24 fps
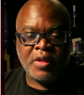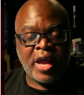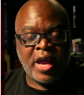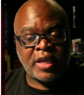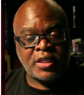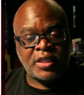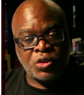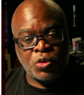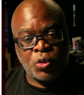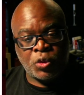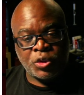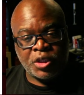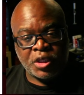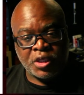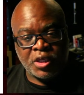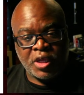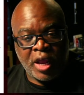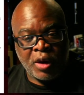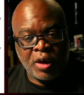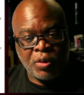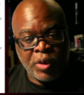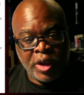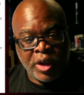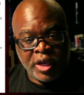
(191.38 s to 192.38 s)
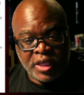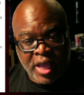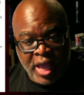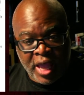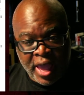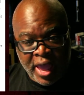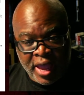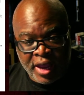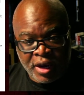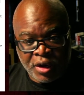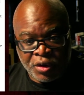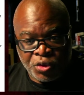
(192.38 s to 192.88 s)
I snorted and raked a
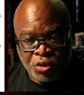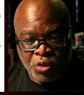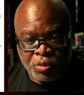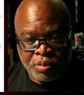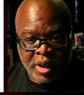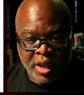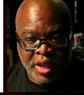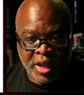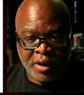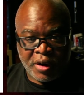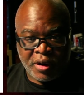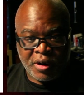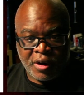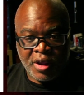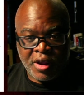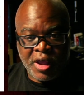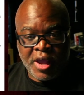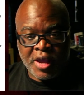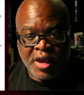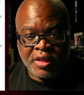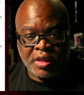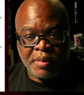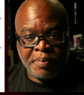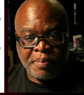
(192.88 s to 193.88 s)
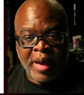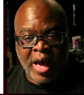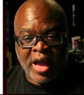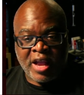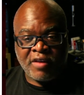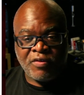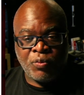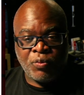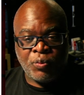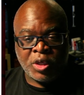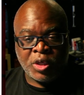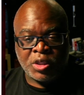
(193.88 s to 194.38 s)
hand through my hair, the
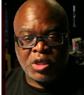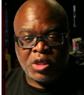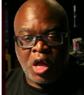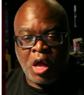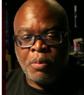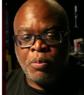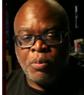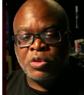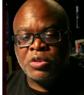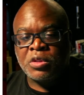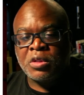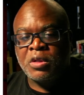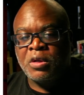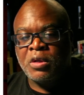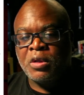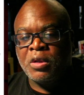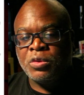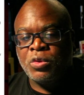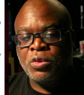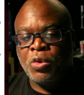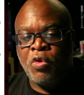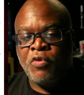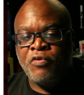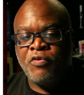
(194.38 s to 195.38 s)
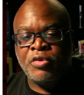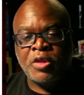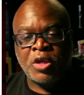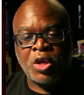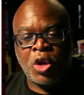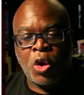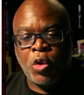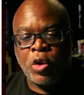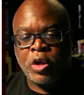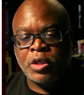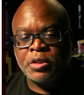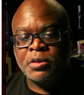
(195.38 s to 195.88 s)
back of which almost curled over
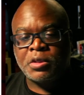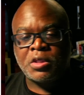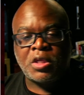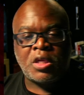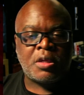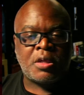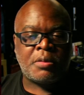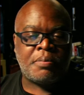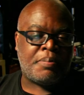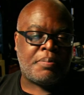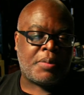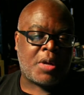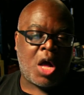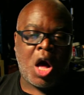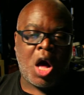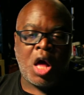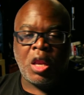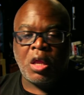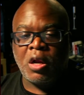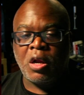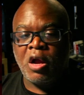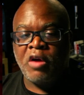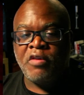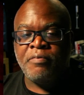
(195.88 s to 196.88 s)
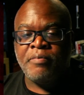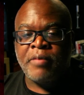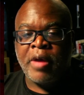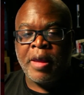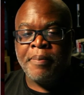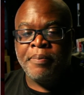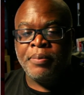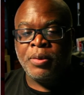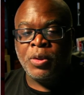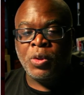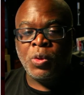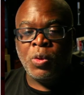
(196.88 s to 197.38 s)
the crisp collar of
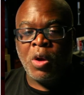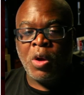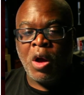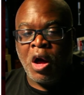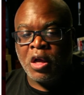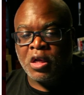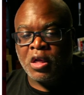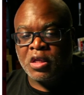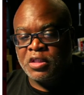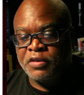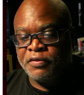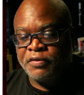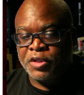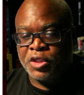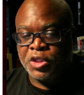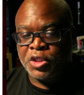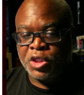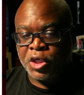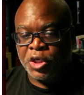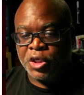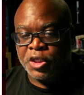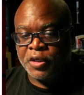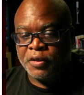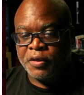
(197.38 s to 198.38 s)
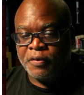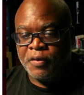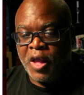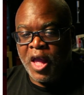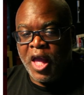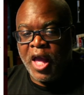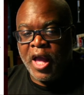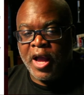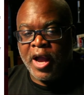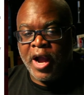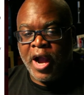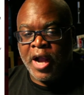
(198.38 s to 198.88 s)
my blue Oxford shirt.
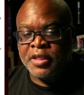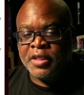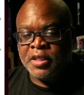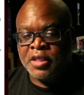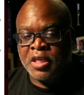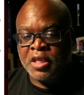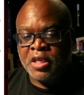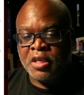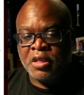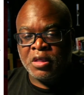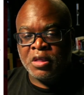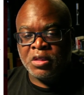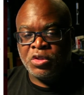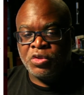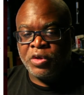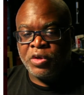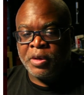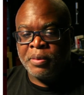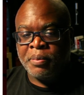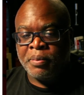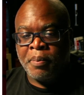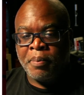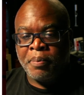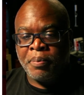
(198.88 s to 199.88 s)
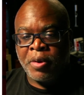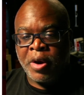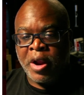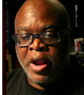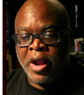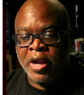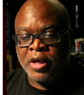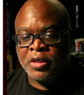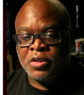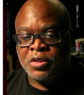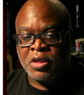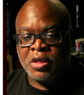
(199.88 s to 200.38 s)
I needed a trim
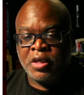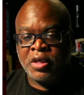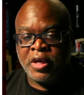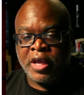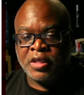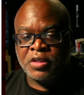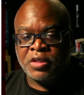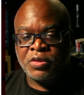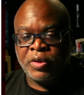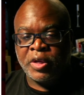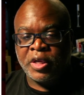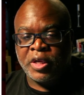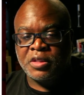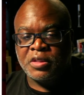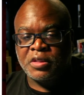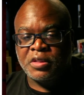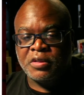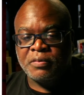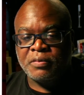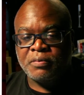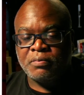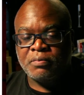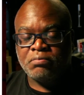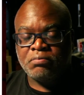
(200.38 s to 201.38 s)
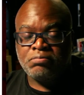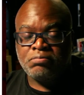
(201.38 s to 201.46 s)
prior to the next race.